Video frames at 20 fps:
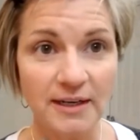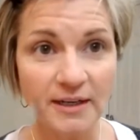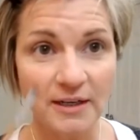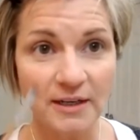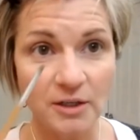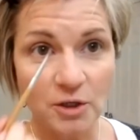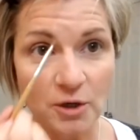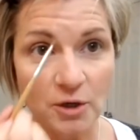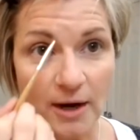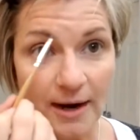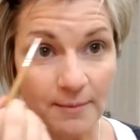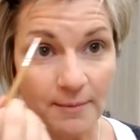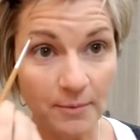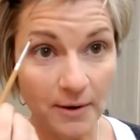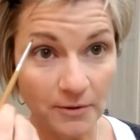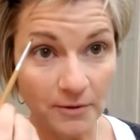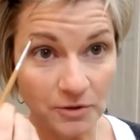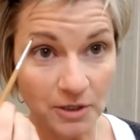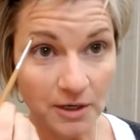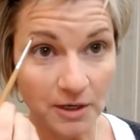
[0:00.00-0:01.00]
your eyebrows
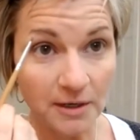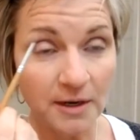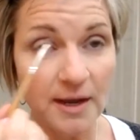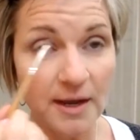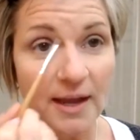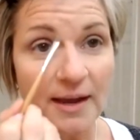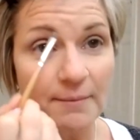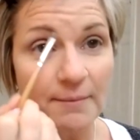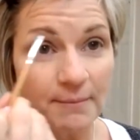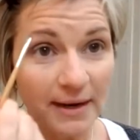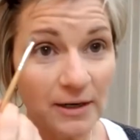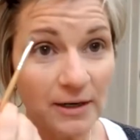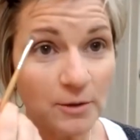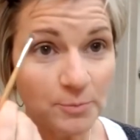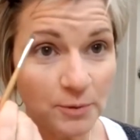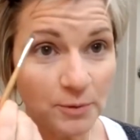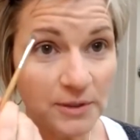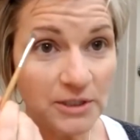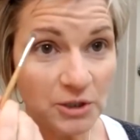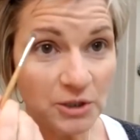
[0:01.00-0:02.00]
are, mine are
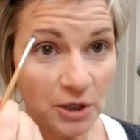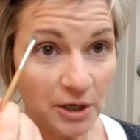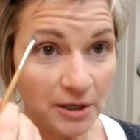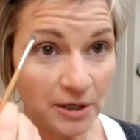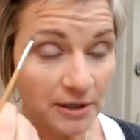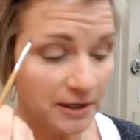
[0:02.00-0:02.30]
pretty dark.